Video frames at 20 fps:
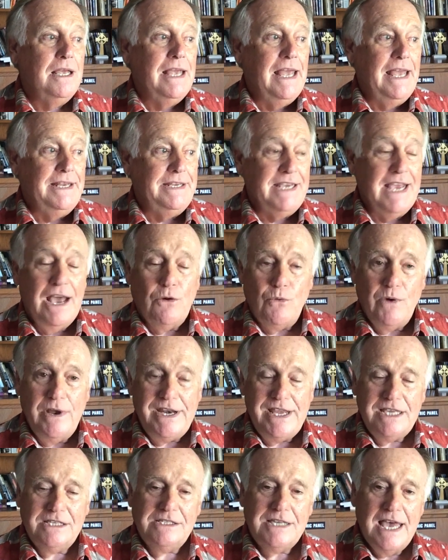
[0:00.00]
yet
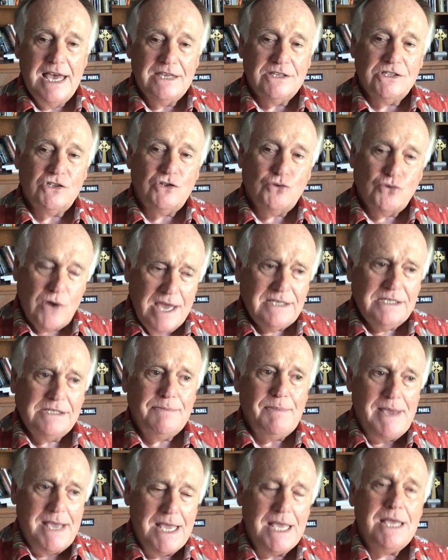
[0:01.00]
when He says,
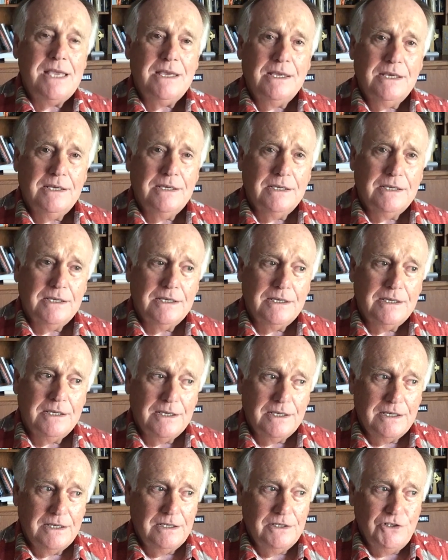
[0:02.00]
"Trust me,"
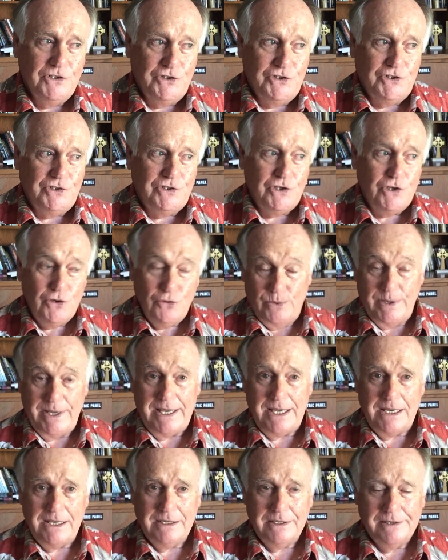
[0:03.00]
do
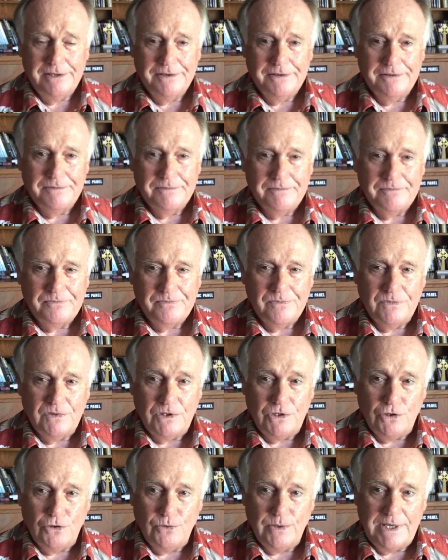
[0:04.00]
we?
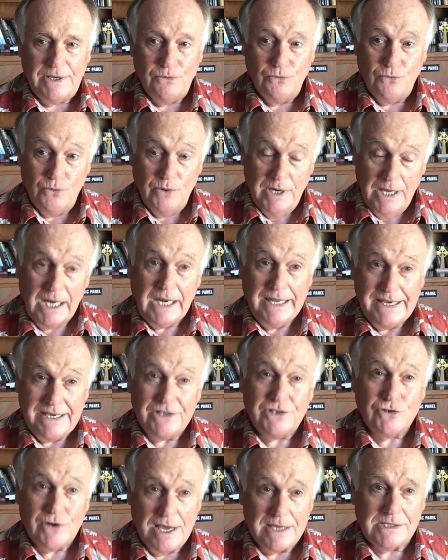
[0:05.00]
Do we
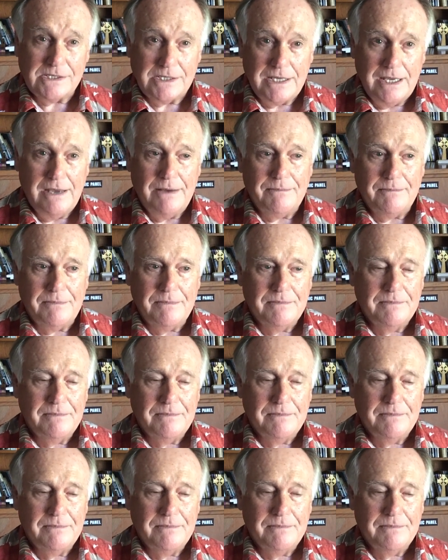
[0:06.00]
really trust Him?